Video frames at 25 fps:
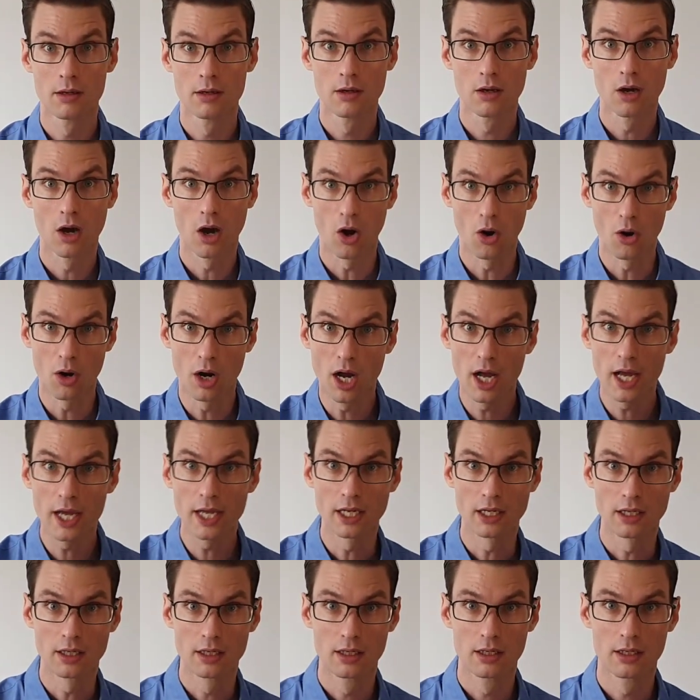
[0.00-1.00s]
All right.
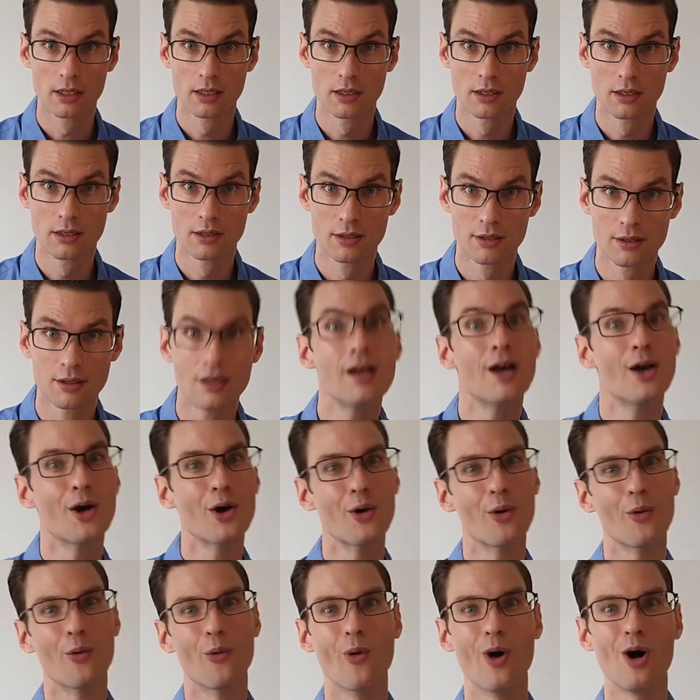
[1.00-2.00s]

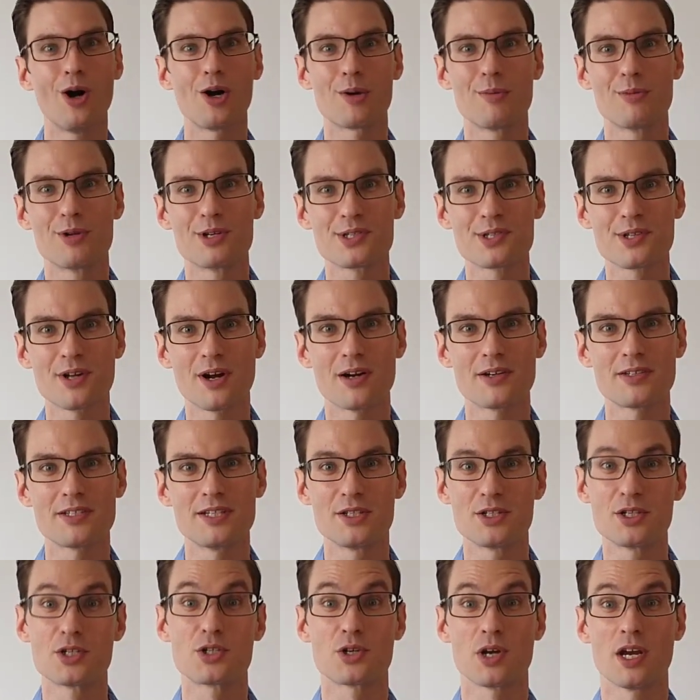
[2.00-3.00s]
Welcome to Start
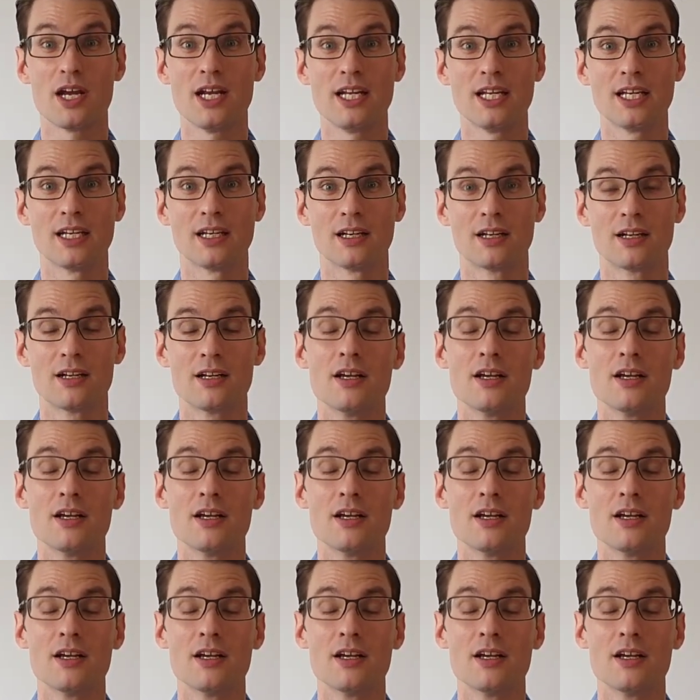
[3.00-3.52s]
Teacher Training.